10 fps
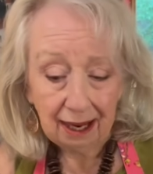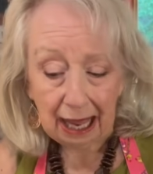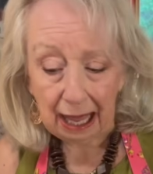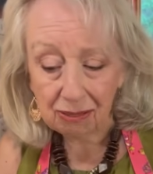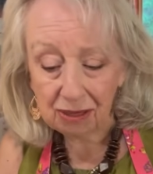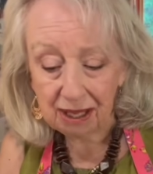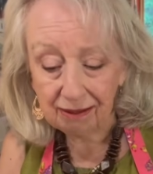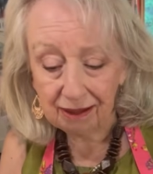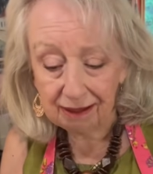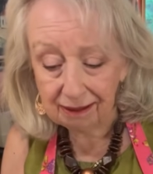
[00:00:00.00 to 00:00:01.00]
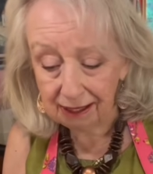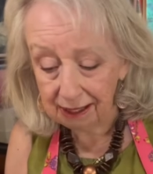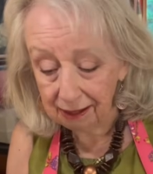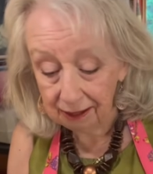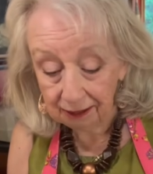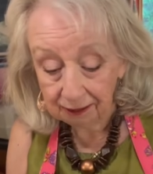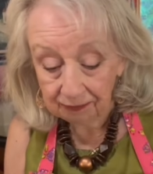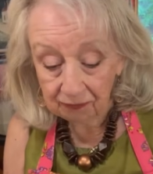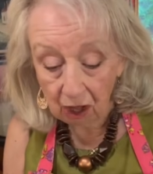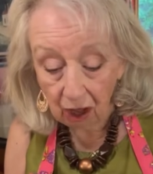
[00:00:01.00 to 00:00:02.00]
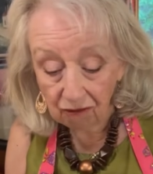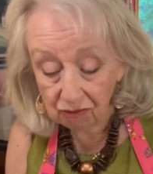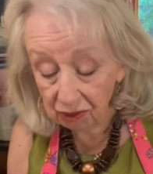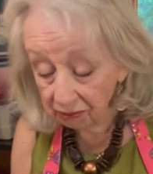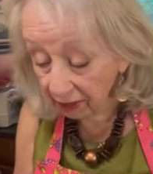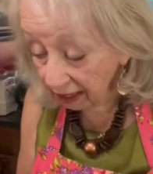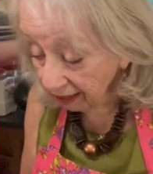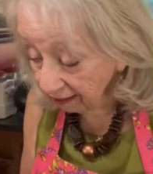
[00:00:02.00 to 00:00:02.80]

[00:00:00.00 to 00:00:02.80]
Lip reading: I think that the Hoffman Media